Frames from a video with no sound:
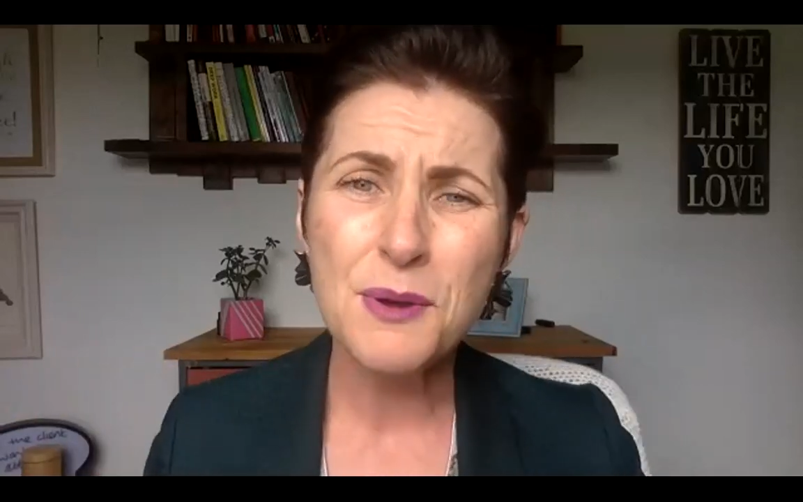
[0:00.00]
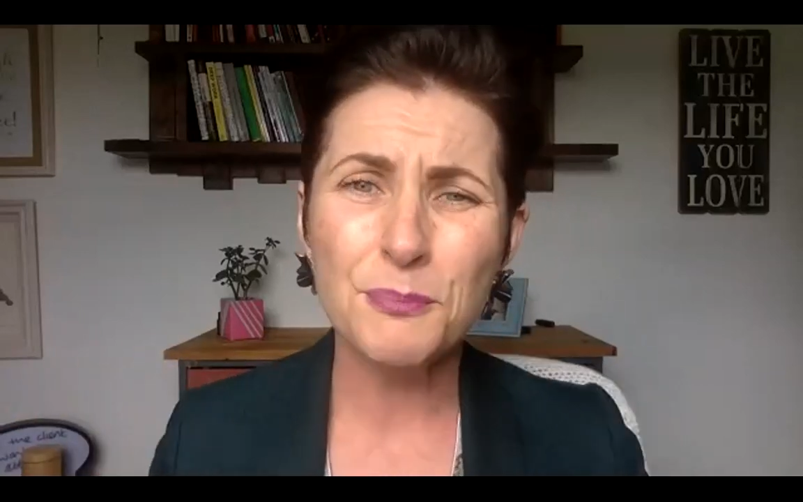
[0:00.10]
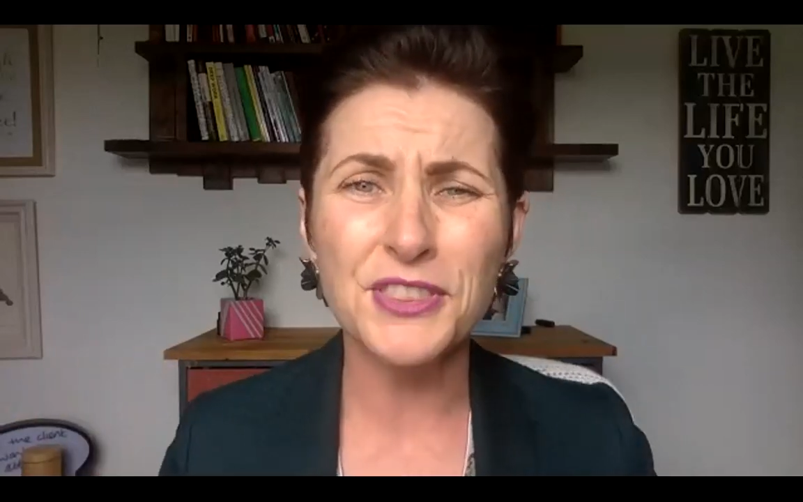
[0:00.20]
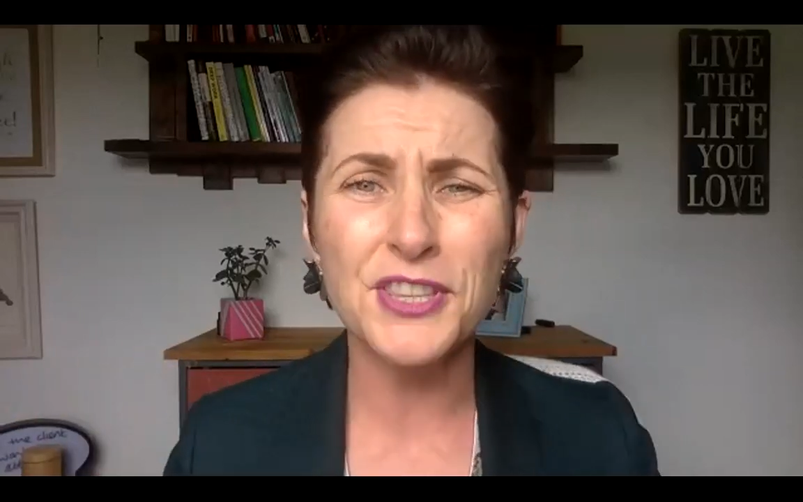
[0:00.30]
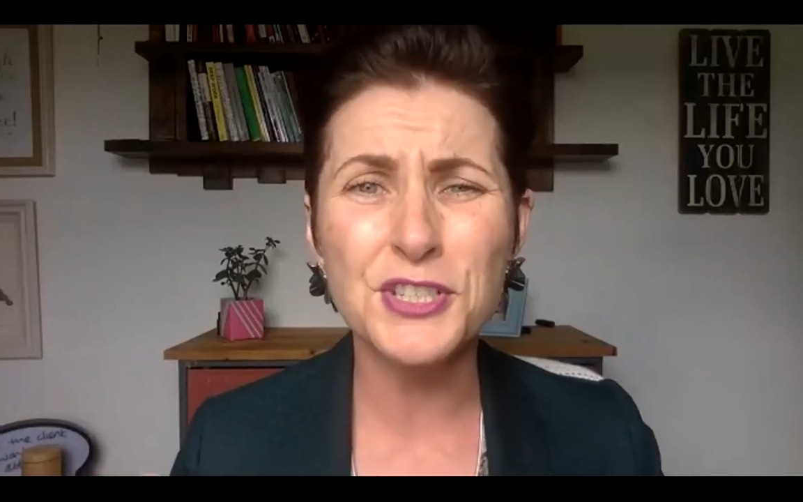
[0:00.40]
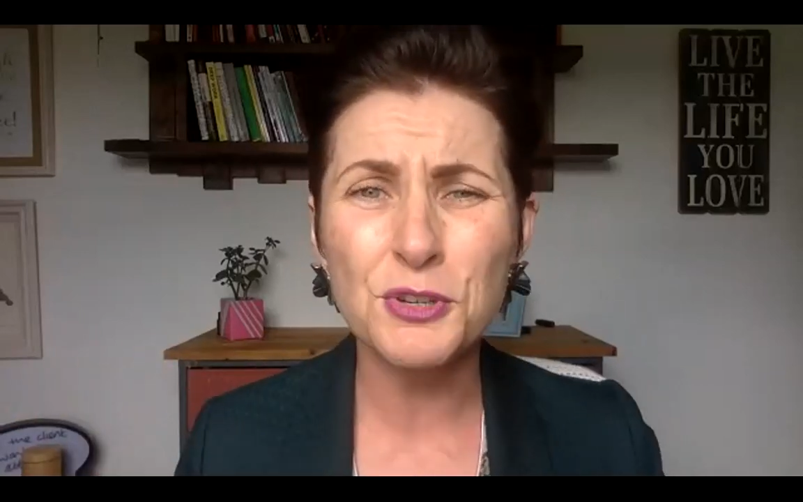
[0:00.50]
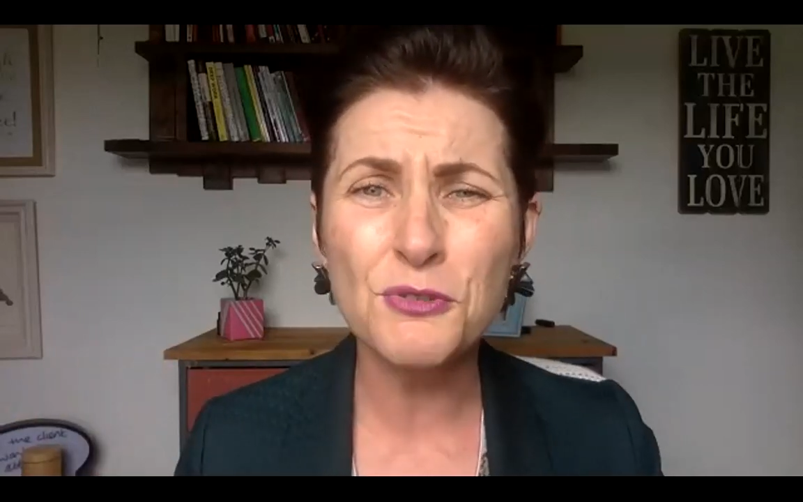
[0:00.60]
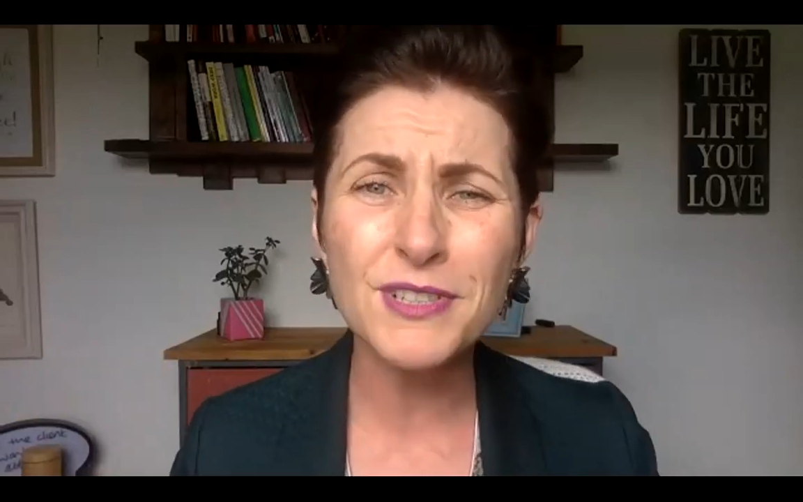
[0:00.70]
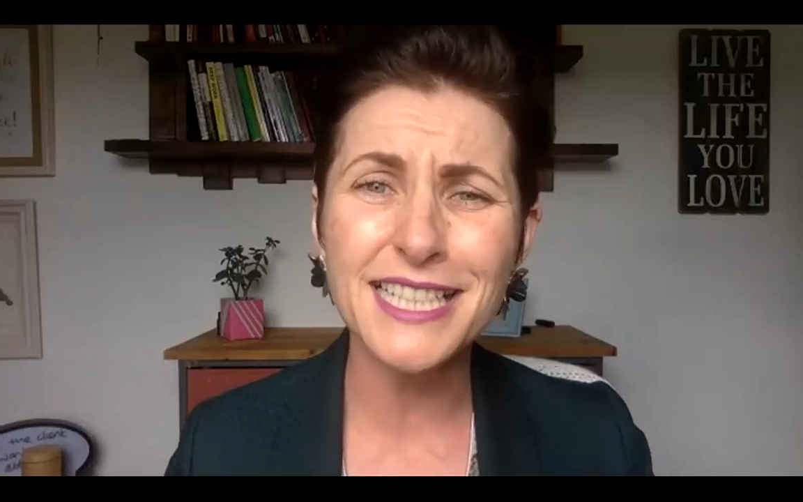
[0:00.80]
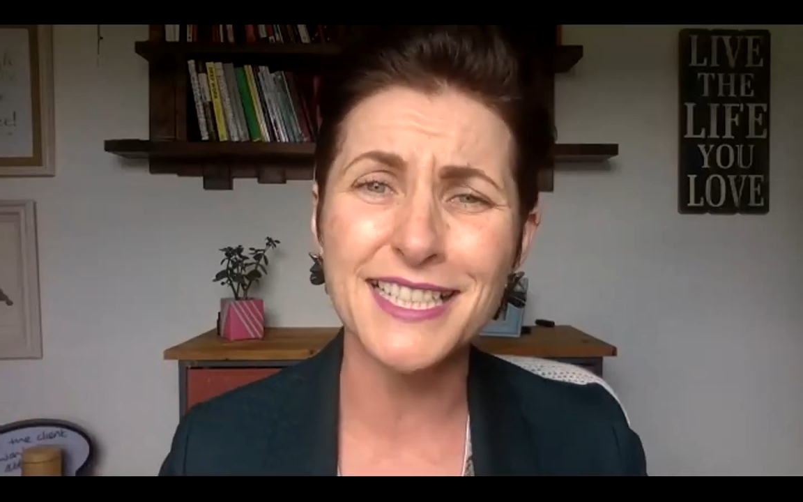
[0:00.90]
But they don't
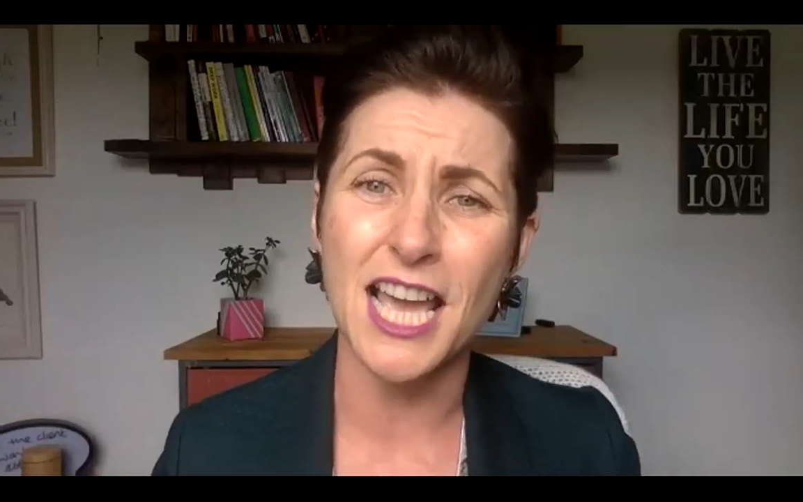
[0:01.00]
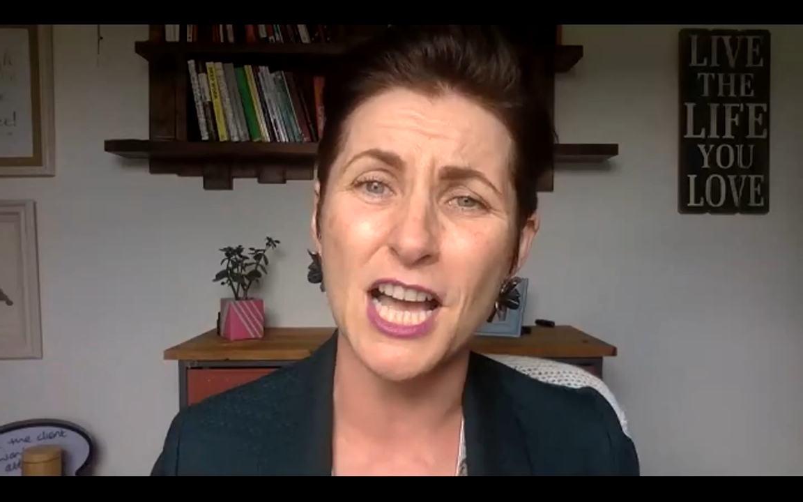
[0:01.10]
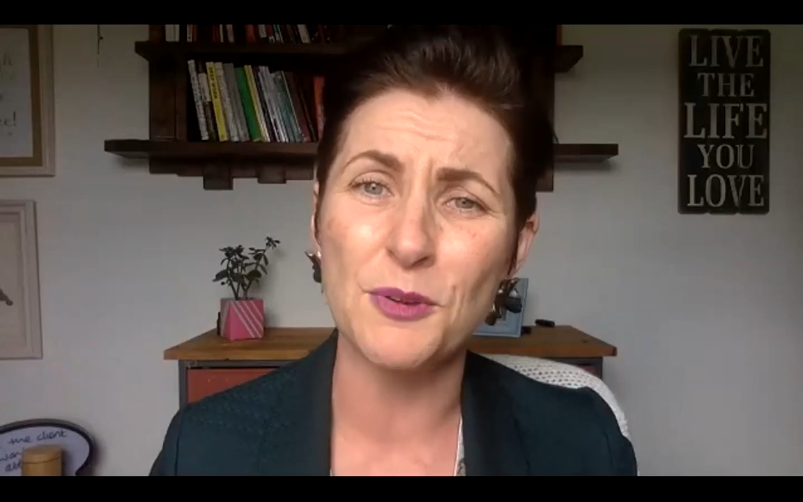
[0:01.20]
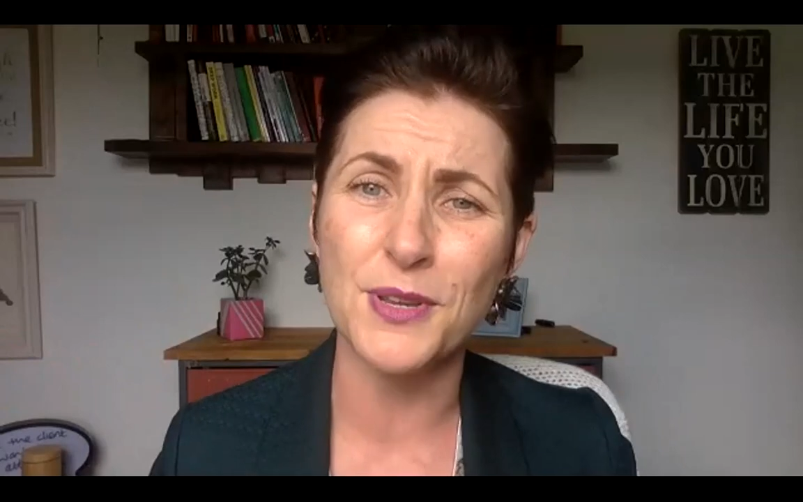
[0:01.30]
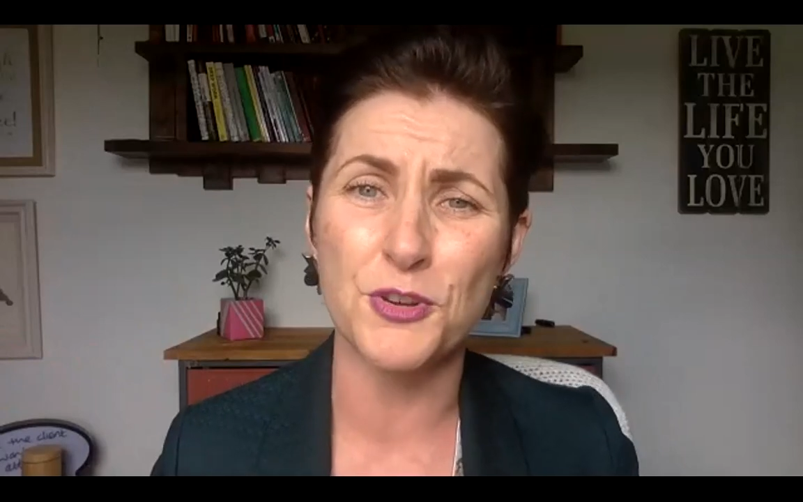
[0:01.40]
really tell me,